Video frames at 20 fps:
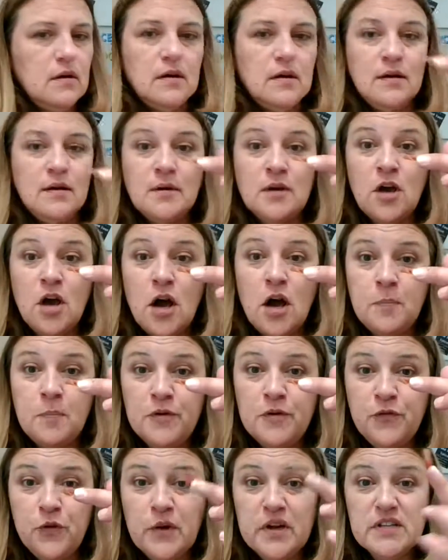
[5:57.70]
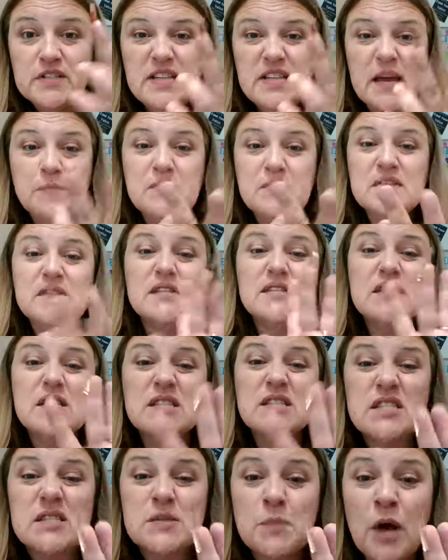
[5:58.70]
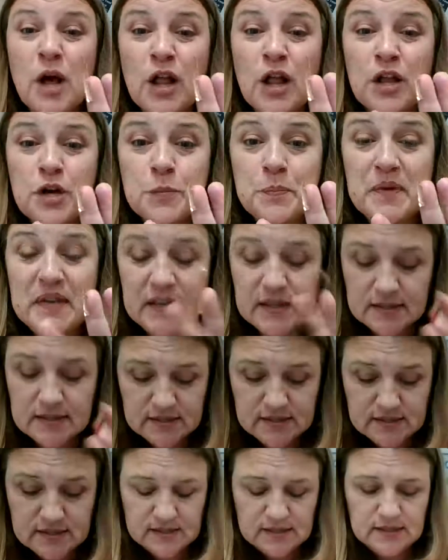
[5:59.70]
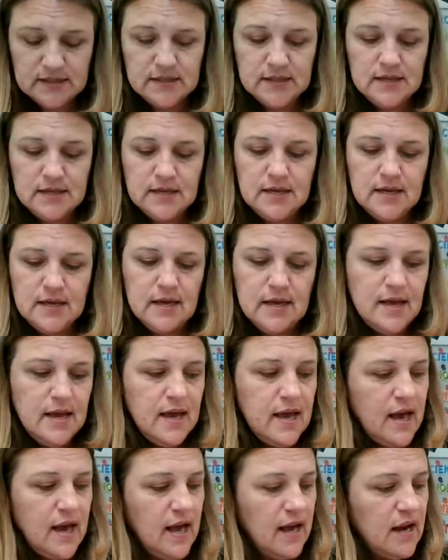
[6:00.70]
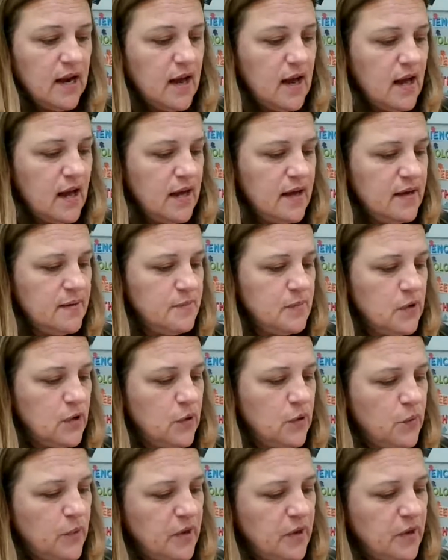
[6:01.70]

Copper foil tape. This is a smaller piece. And I am going